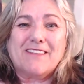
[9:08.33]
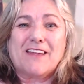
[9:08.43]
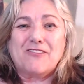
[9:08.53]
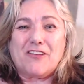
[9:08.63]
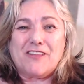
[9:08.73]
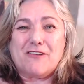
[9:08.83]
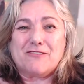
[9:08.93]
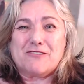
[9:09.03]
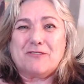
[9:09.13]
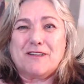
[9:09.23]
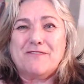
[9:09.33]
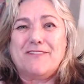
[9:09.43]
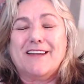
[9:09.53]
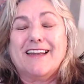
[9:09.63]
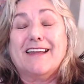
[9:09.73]
And they thought that was really
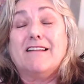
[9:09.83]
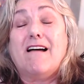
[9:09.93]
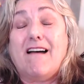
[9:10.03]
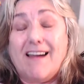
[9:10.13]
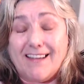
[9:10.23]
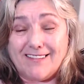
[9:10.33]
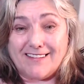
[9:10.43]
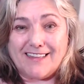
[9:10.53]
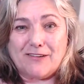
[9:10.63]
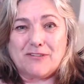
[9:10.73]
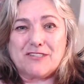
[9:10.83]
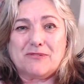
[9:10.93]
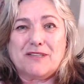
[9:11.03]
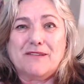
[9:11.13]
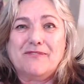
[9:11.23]
funny. And I thought that was
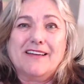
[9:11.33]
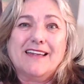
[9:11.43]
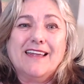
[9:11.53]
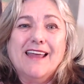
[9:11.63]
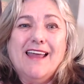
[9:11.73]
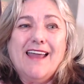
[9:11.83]
really funny.